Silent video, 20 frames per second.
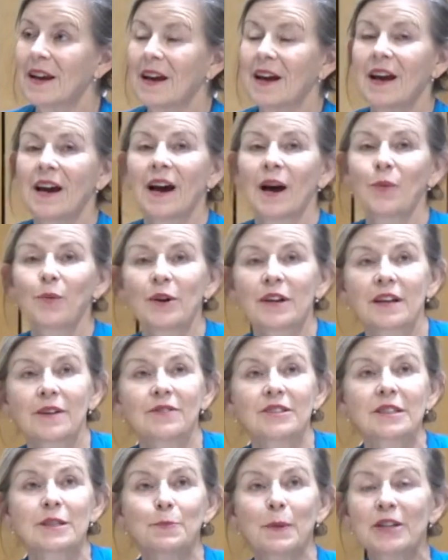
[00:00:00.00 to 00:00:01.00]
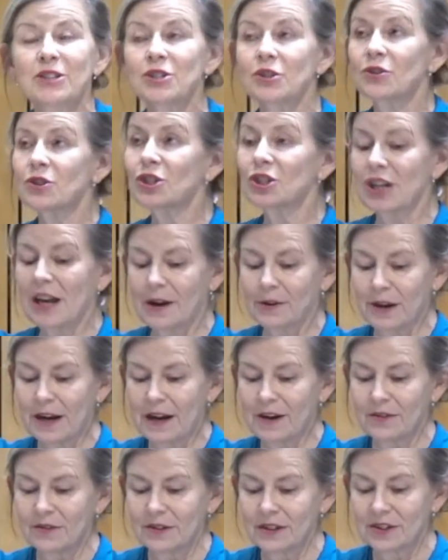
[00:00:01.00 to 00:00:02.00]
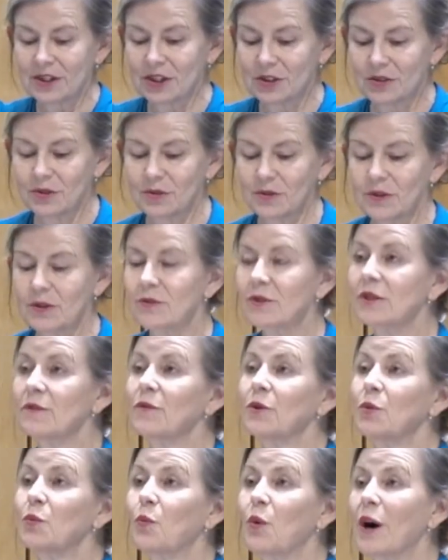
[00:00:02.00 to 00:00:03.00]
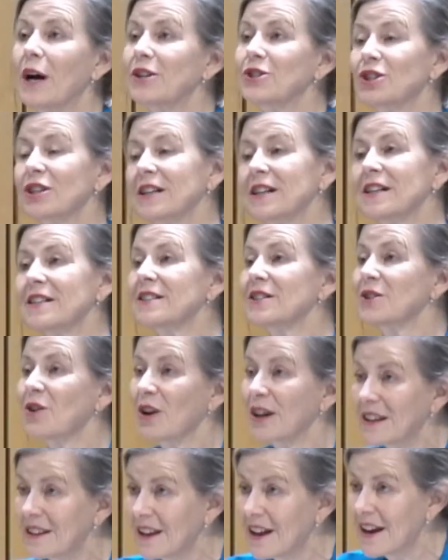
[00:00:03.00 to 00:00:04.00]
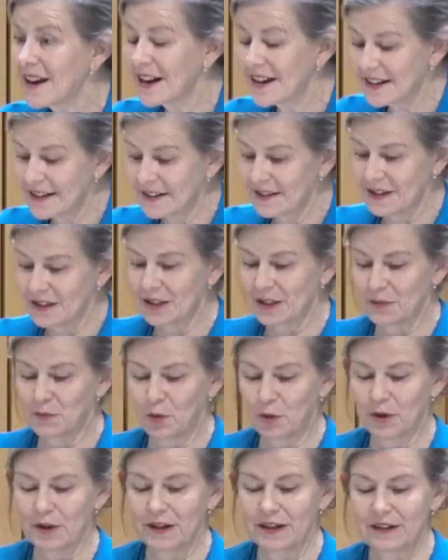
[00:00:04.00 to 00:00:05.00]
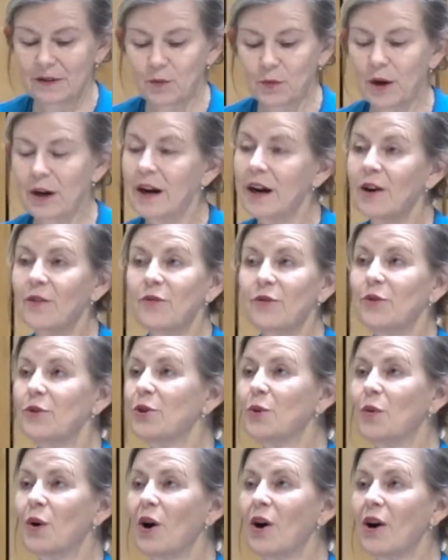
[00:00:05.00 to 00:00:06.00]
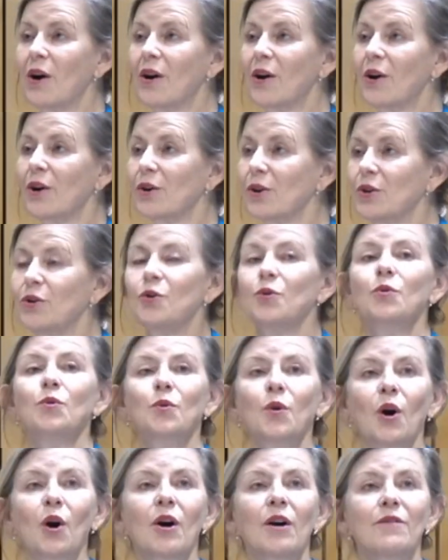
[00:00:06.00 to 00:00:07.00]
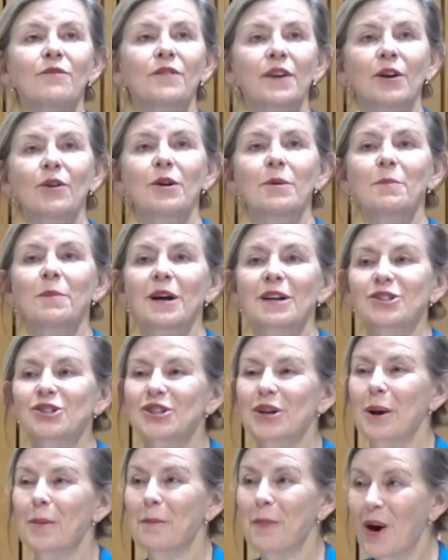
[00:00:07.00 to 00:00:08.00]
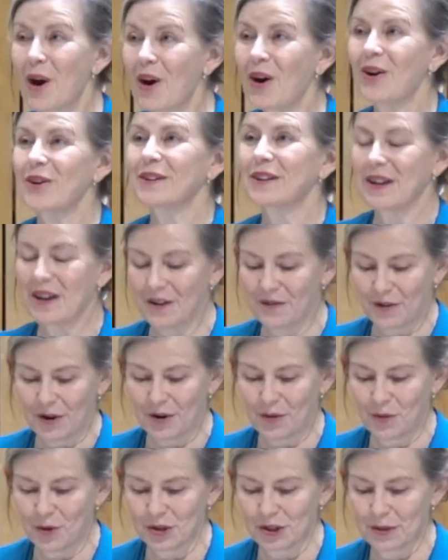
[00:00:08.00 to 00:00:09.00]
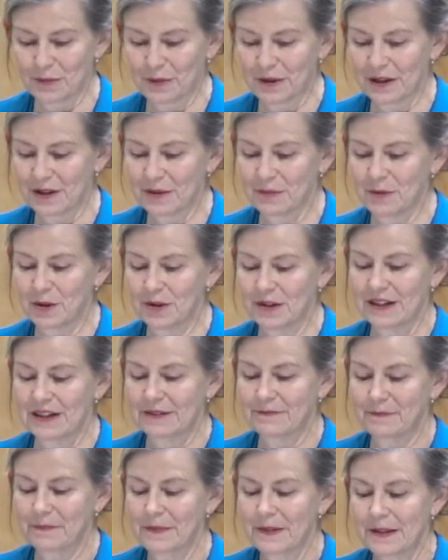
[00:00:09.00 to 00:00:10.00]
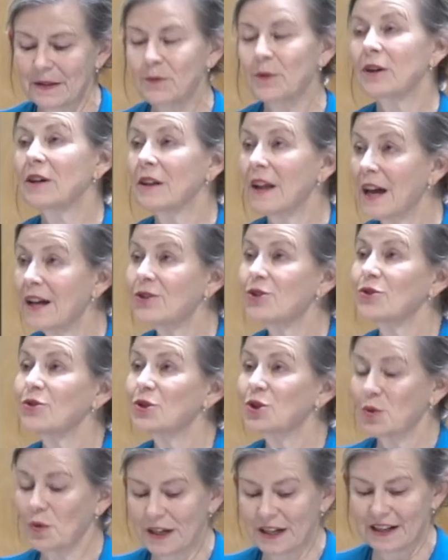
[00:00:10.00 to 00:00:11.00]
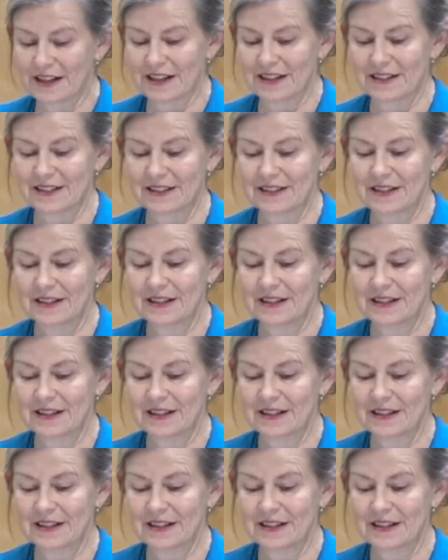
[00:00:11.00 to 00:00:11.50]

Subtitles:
I want to give a special shout out to those of you watching us online this morning. Wherever you are very much a part of our worshiping community. We're glad you're joining us.